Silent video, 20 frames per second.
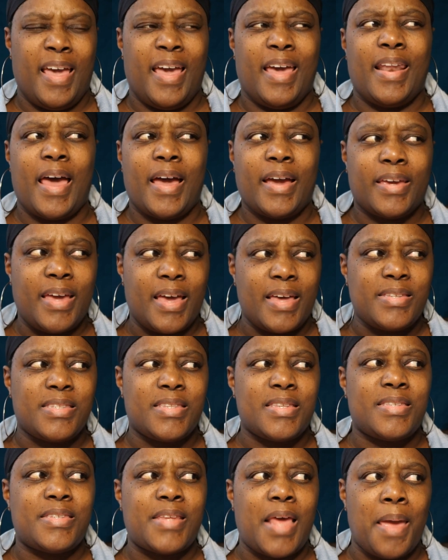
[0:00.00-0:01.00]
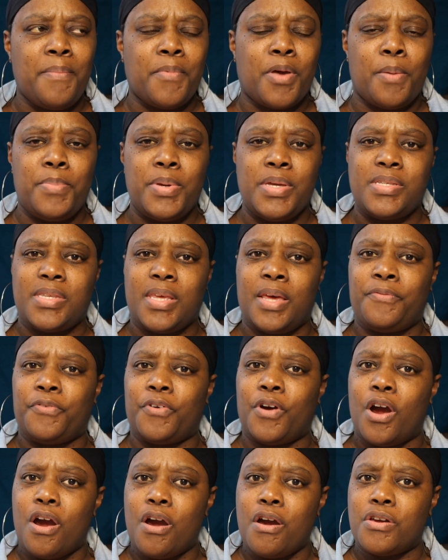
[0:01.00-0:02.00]
And I guess the same could be said
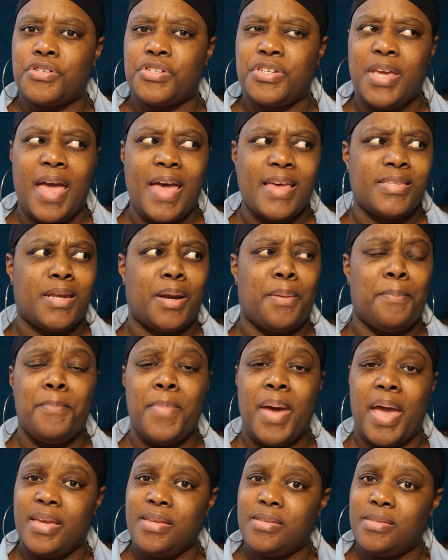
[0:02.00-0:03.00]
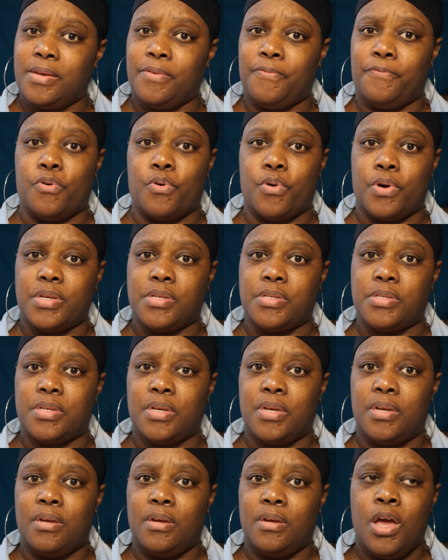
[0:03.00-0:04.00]
for her. She has an amazing voice.
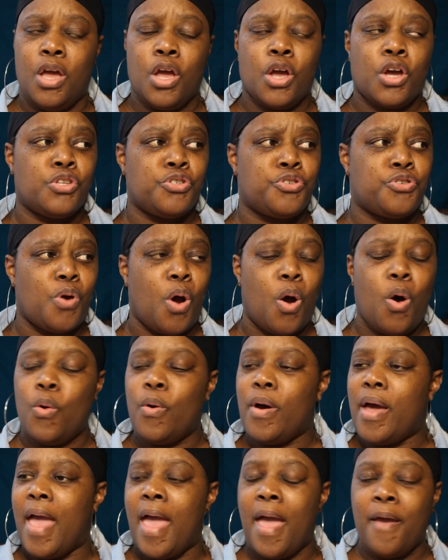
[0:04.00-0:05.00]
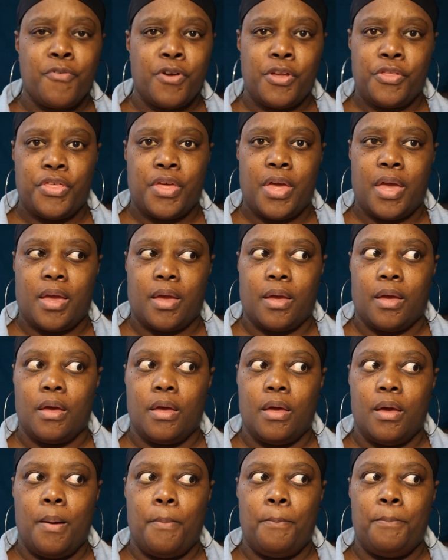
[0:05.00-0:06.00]
Control everything.
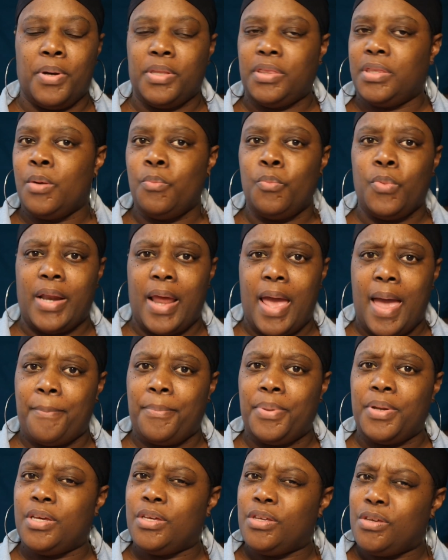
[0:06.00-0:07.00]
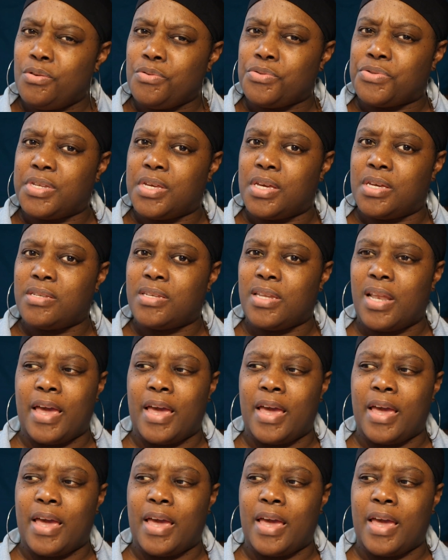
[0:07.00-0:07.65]
But then what happened to you, sis?